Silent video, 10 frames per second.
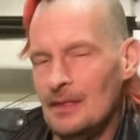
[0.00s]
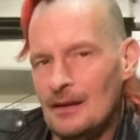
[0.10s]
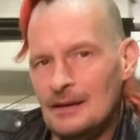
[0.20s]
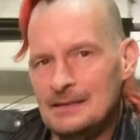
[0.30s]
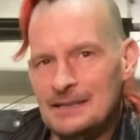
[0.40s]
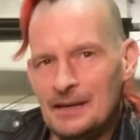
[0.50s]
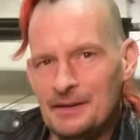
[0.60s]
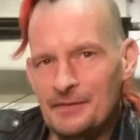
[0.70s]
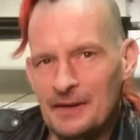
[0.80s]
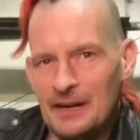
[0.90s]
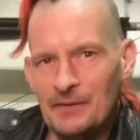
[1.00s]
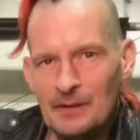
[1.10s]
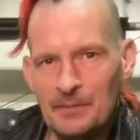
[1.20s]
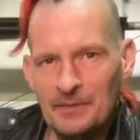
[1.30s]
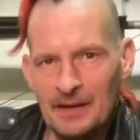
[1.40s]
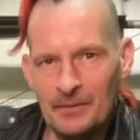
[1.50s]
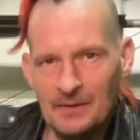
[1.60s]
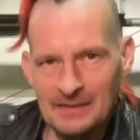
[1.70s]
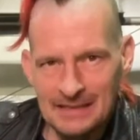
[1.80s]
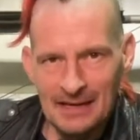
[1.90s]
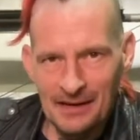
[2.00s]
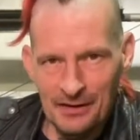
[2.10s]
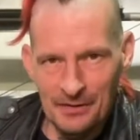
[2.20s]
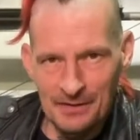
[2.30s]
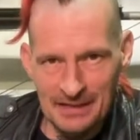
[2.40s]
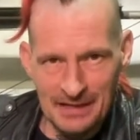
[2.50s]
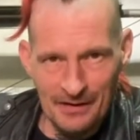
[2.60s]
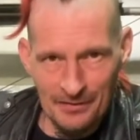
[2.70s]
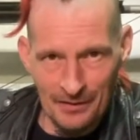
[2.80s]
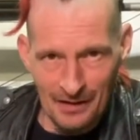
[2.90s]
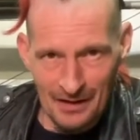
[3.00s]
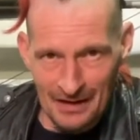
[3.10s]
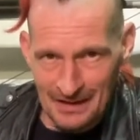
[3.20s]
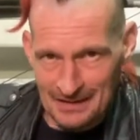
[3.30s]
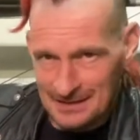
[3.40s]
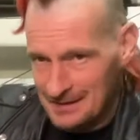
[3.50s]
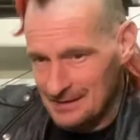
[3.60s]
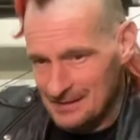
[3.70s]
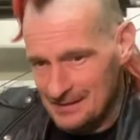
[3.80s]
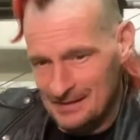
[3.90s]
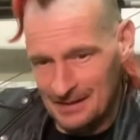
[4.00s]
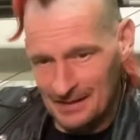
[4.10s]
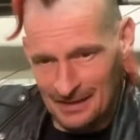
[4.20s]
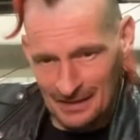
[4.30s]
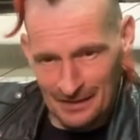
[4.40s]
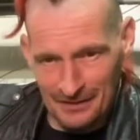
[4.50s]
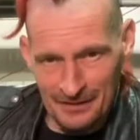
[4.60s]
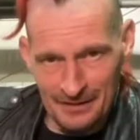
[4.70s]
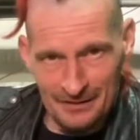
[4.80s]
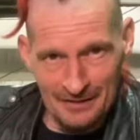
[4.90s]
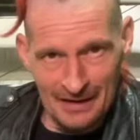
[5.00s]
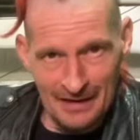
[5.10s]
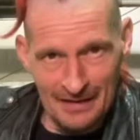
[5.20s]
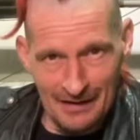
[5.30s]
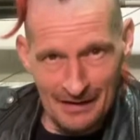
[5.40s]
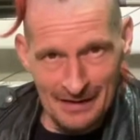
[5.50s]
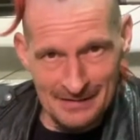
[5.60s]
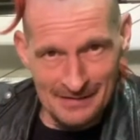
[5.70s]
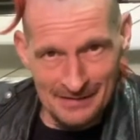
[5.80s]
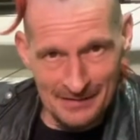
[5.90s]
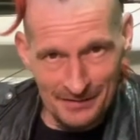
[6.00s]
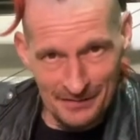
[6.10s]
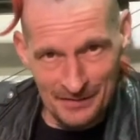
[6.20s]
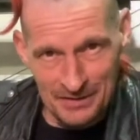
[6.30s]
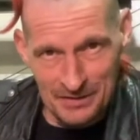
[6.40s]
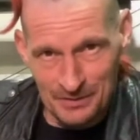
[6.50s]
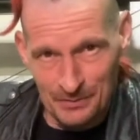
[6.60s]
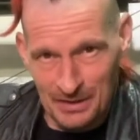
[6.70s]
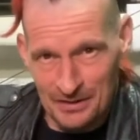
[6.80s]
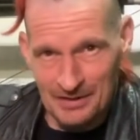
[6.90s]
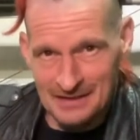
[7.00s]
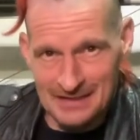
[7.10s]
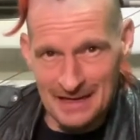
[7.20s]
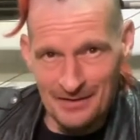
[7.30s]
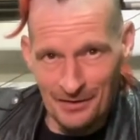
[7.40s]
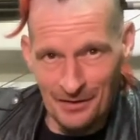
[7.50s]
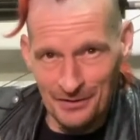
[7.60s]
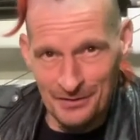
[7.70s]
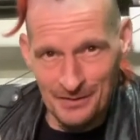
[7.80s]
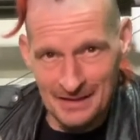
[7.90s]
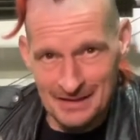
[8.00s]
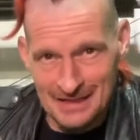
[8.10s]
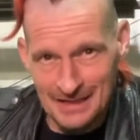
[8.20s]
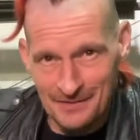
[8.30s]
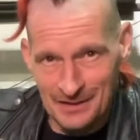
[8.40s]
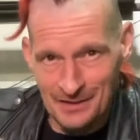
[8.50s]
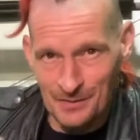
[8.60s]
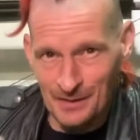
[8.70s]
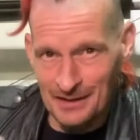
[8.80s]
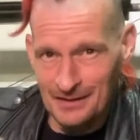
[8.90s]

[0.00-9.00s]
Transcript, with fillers: It's kind of funny Ripley would say to Newt to cover her eyes, because the little gun there has a little vision, but you can see they're all doing the safety squint.